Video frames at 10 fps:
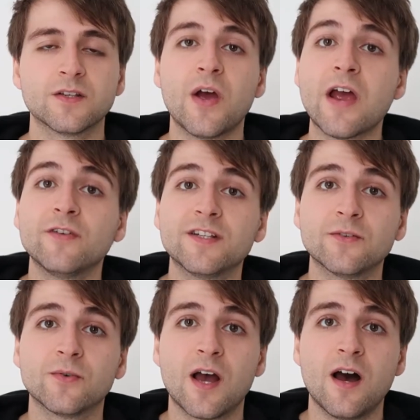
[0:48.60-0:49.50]
So every
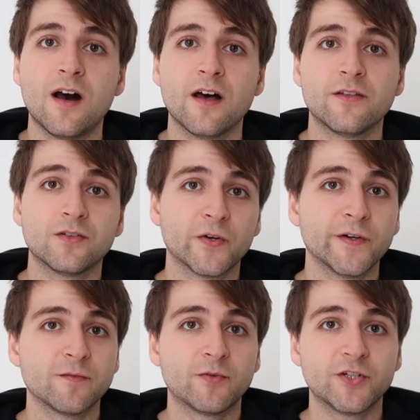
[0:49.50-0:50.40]
single car that
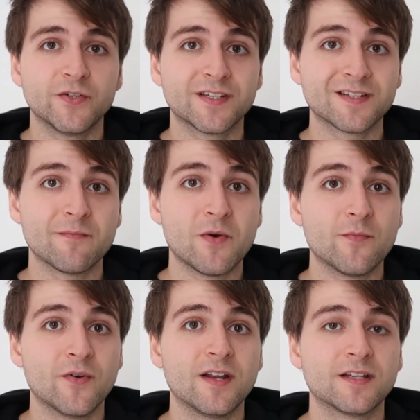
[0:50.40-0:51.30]
Toyota produces at the moment,